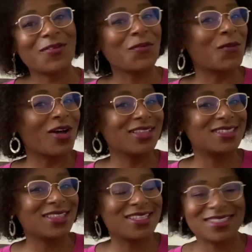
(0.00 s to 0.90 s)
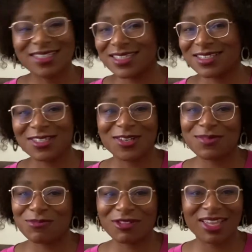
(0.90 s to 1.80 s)
what this season is going to
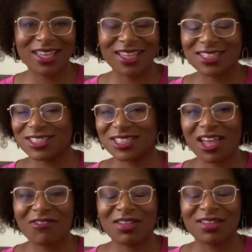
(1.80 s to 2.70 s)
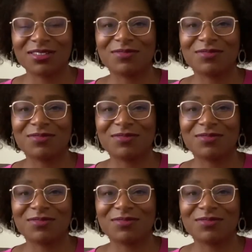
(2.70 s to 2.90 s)
bring and sharing